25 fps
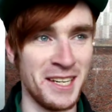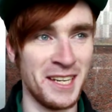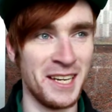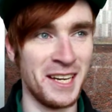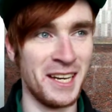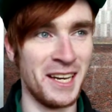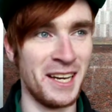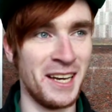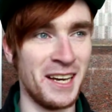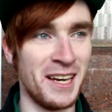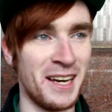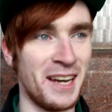
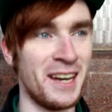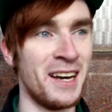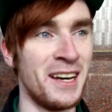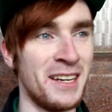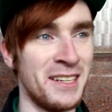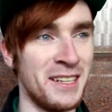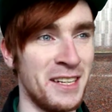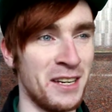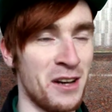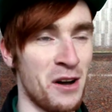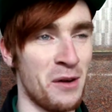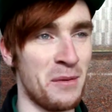uh,
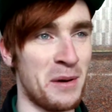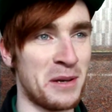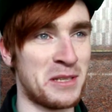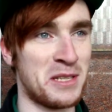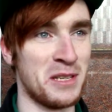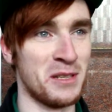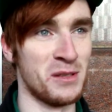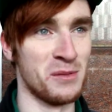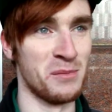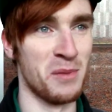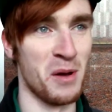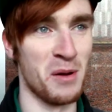and he got my
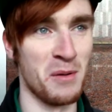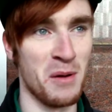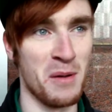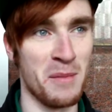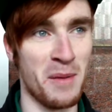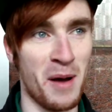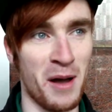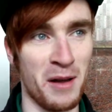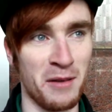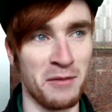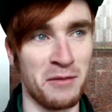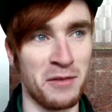season way
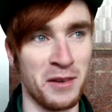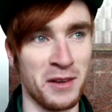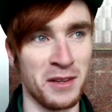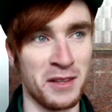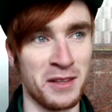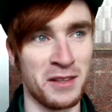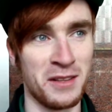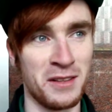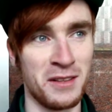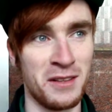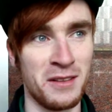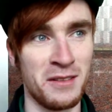back in
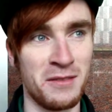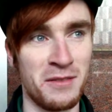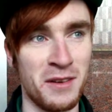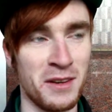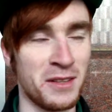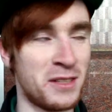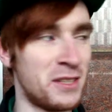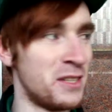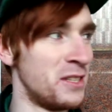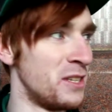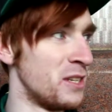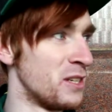
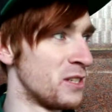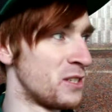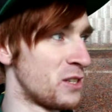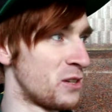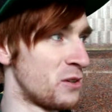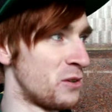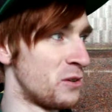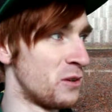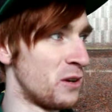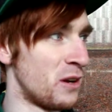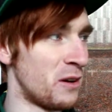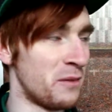15 years
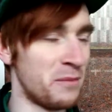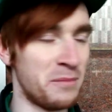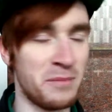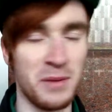ago and I've